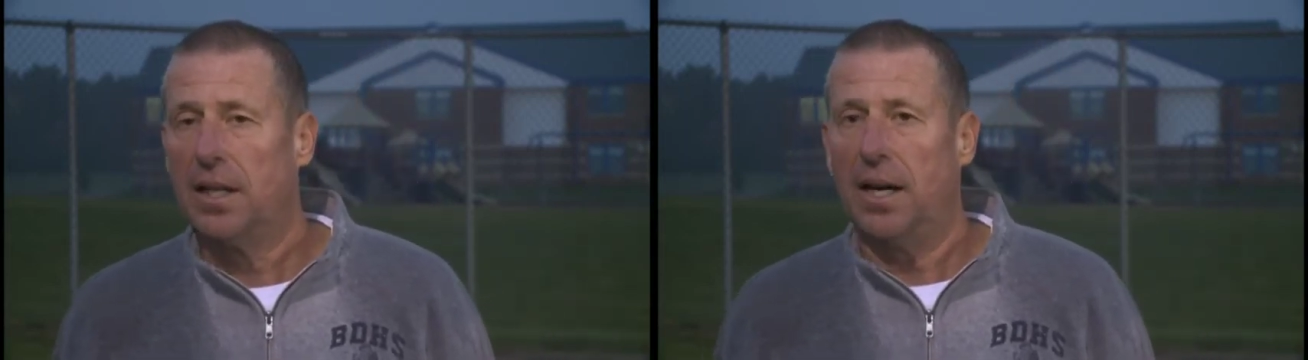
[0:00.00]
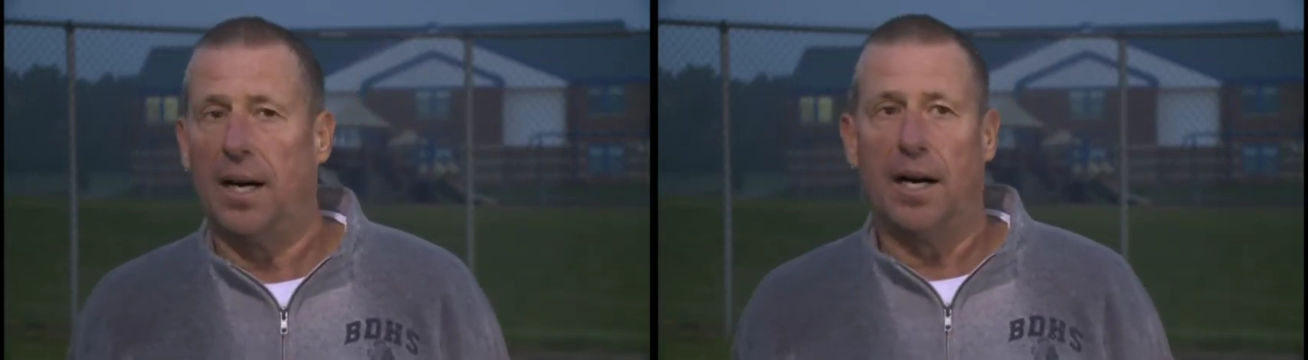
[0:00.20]

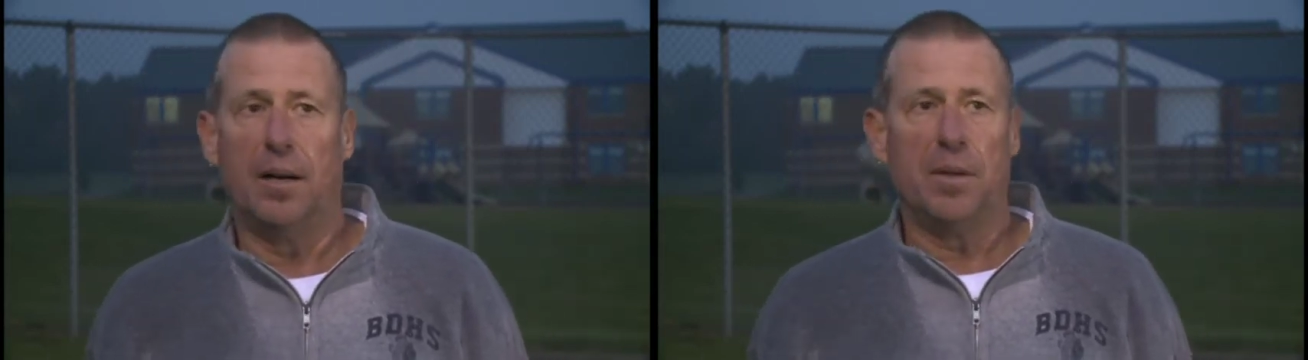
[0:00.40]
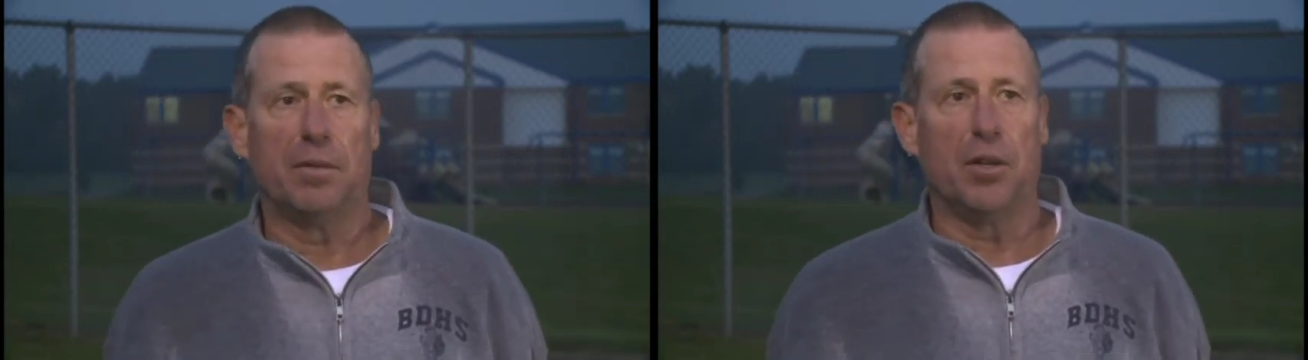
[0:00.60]

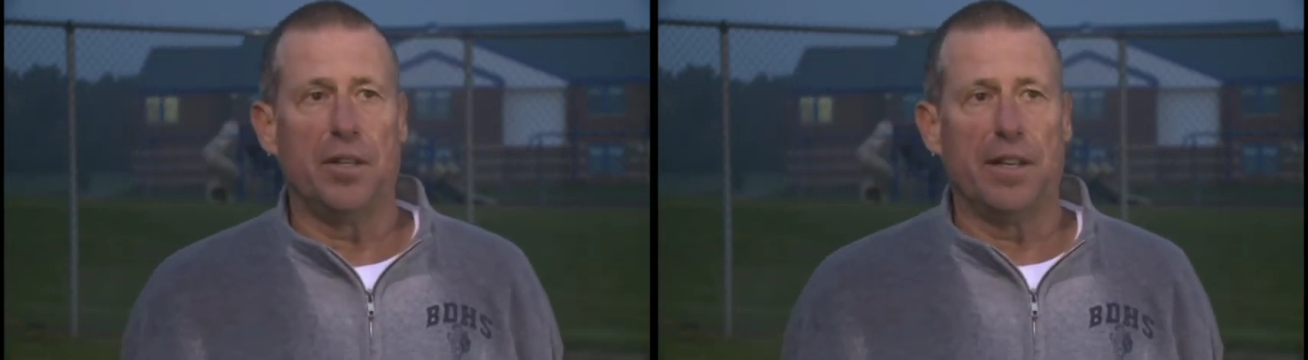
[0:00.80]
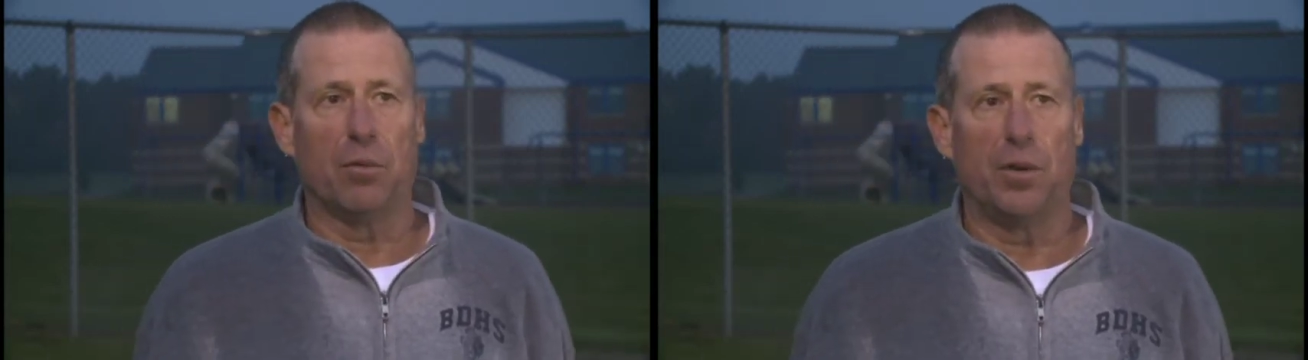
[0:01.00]
Um, even though you
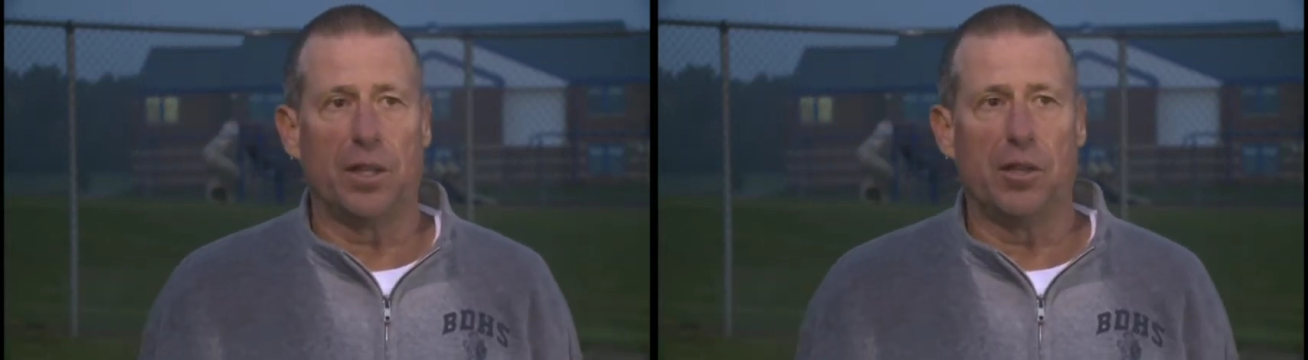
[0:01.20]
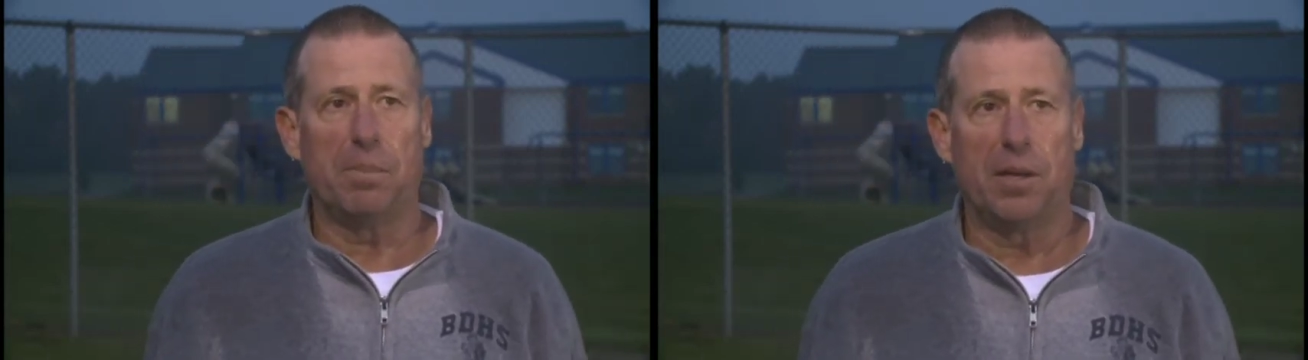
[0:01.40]
never want to
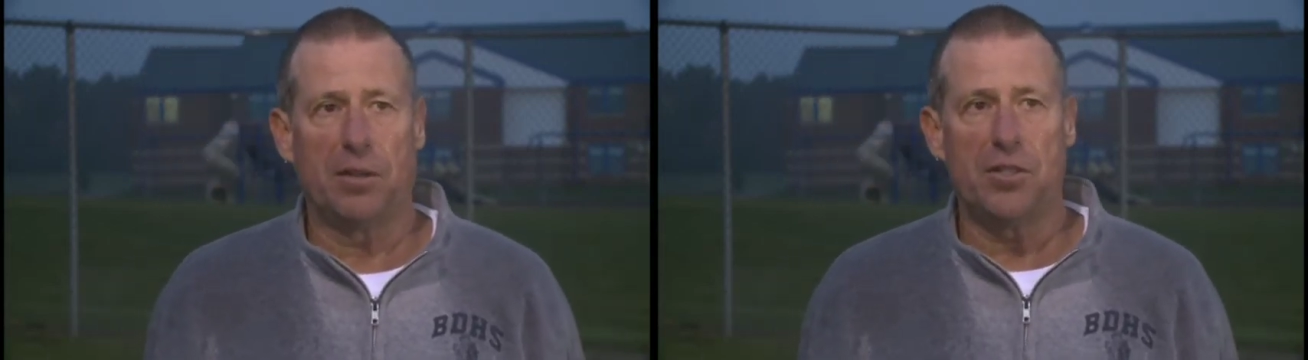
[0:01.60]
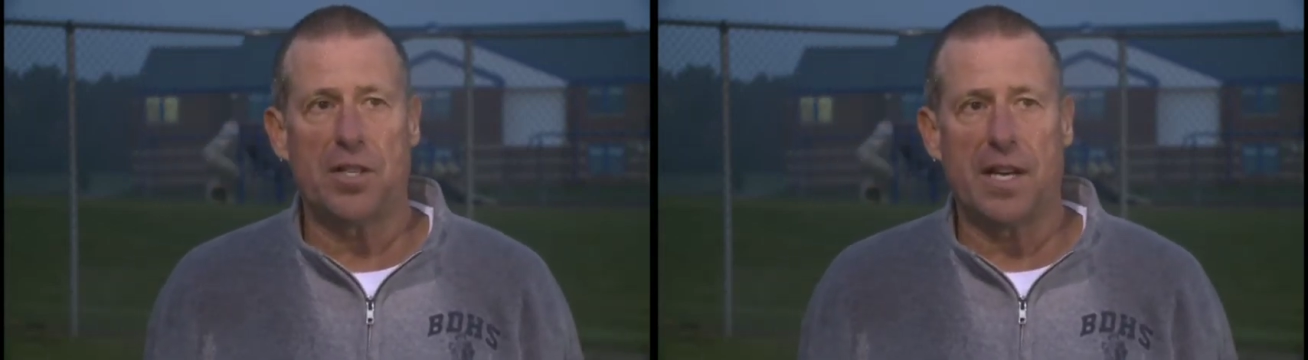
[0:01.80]
go to
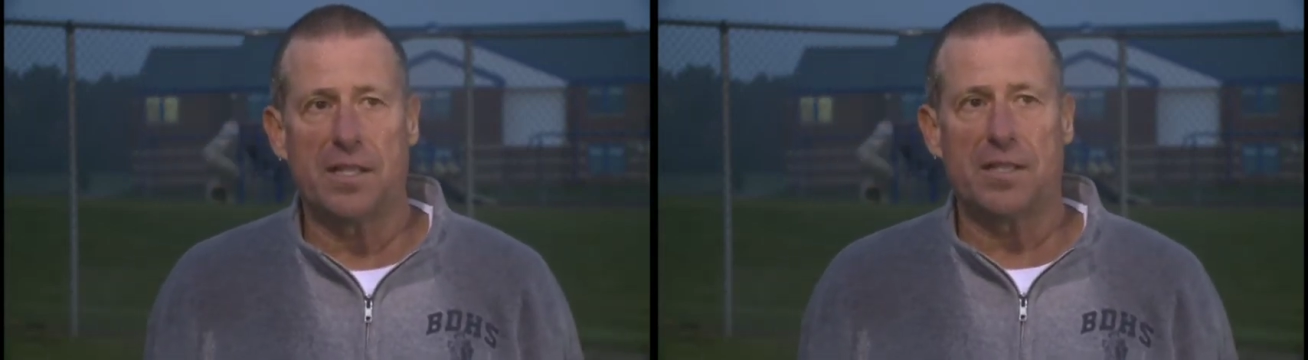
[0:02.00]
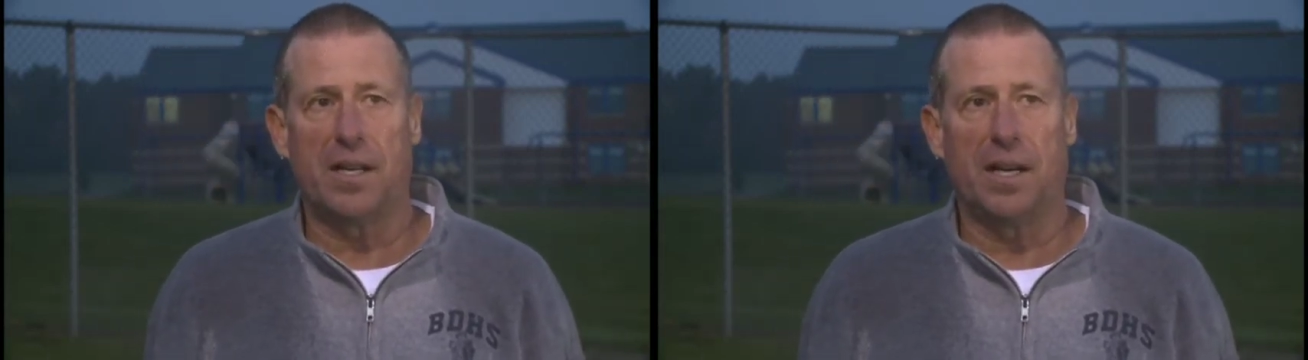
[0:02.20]
penalty
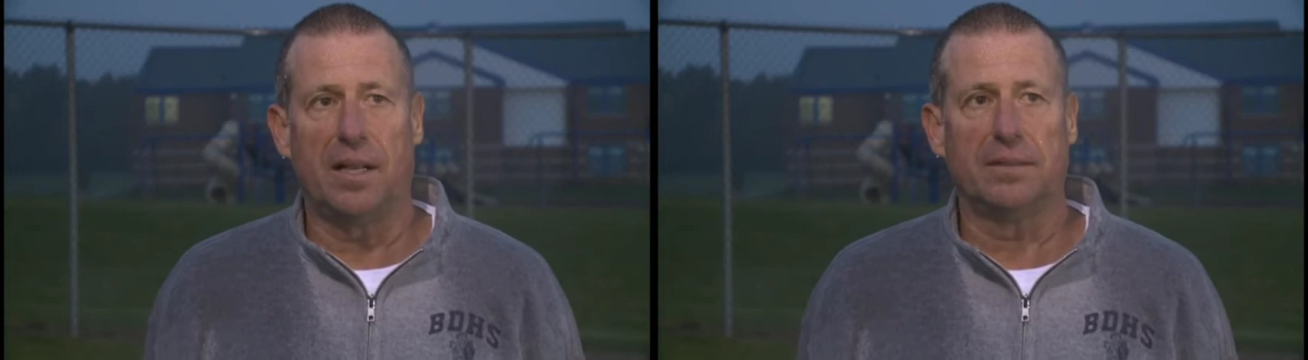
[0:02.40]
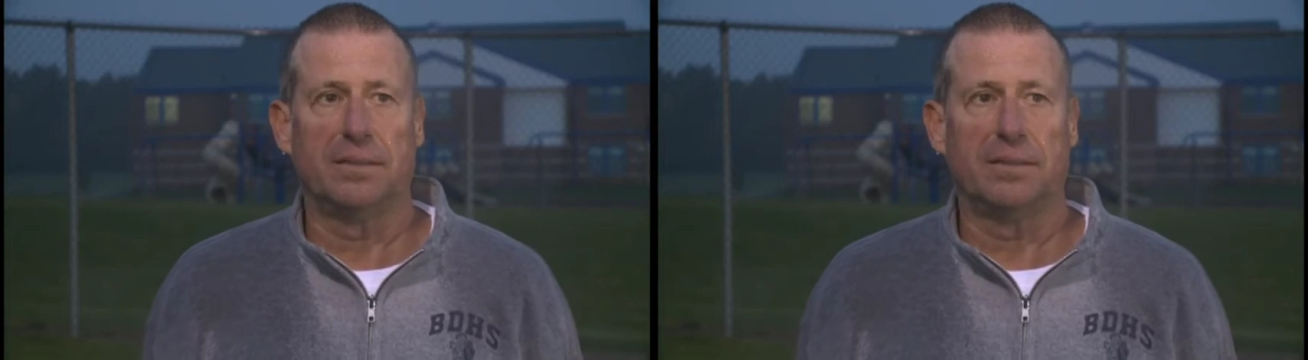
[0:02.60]
shots, uh,